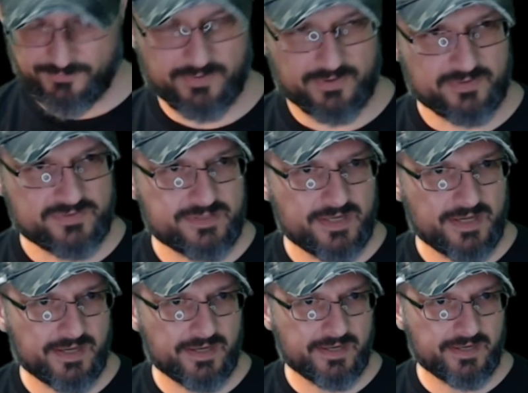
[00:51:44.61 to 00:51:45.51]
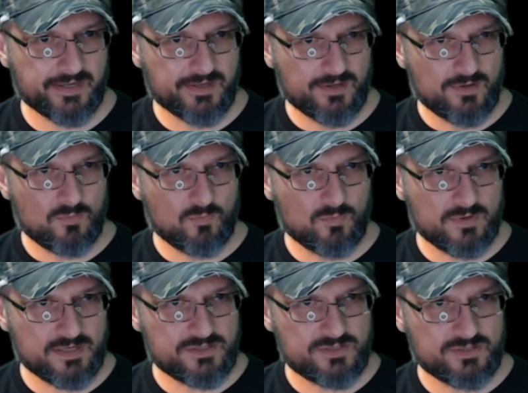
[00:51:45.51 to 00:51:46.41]
going to say
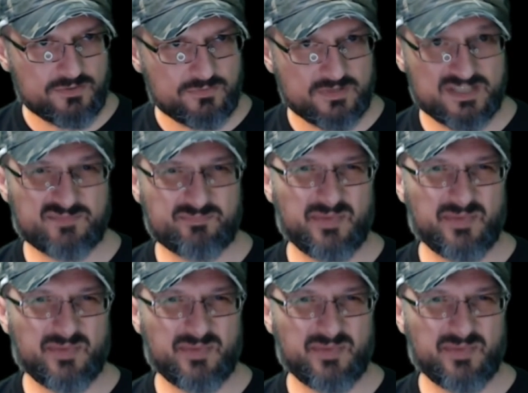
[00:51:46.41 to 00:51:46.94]
192, it's